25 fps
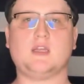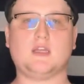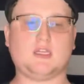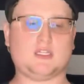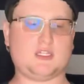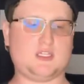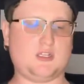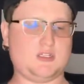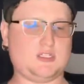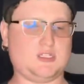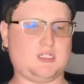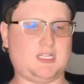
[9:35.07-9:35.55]

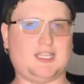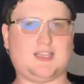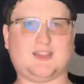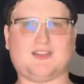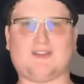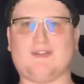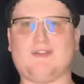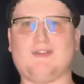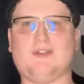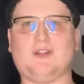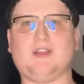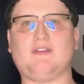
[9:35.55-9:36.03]
So this is like the
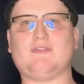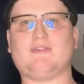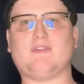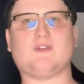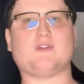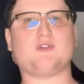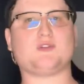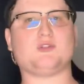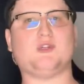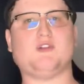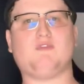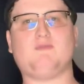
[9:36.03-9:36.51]
early
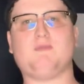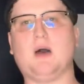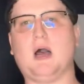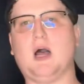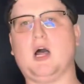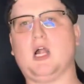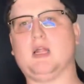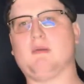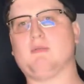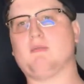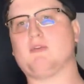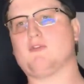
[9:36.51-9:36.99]
version of
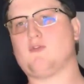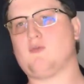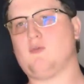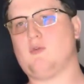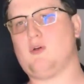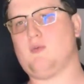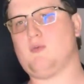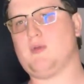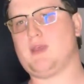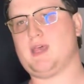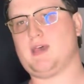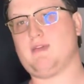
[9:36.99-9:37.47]
polymer from
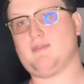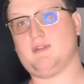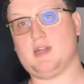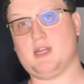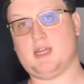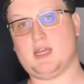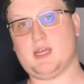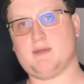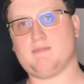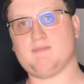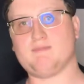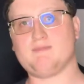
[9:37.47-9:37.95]
what we have
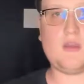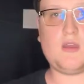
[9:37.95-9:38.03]
today.